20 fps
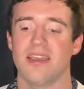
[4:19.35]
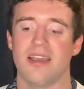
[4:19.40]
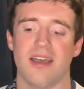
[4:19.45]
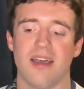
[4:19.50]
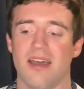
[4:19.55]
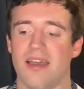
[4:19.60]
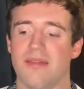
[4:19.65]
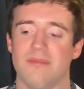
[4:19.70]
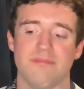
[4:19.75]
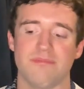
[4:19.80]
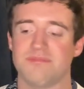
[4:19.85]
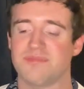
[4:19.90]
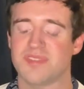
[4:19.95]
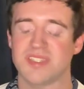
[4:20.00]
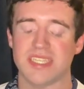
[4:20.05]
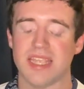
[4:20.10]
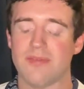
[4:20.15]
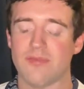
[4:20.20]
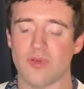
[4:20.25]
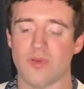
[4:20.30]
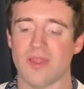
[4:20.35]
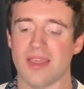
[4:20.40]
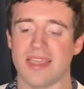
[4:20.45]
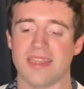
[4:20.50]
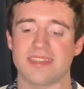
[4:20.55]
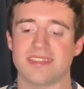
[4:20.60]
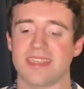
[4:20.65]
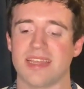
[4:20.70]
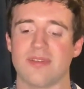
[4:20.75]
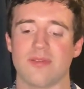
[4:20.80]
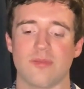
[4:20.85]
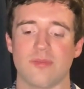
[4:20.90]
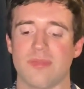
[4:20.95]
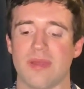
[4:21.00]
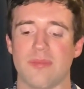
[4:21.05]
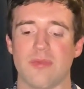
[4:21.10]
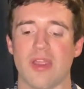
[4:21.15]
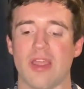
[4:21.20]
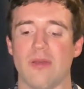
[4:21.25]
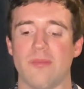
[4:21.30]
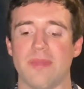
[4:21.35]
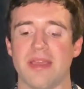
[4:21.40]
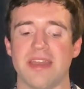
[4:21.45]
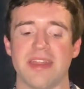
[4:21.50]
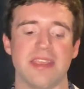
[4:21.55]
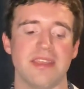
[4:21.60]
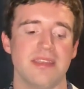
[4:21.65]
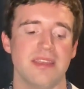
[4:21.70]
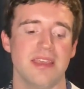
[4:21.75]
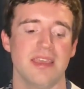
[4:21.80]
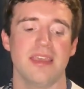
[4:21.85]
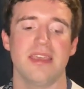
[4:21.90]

on several hits. I don't remember how many.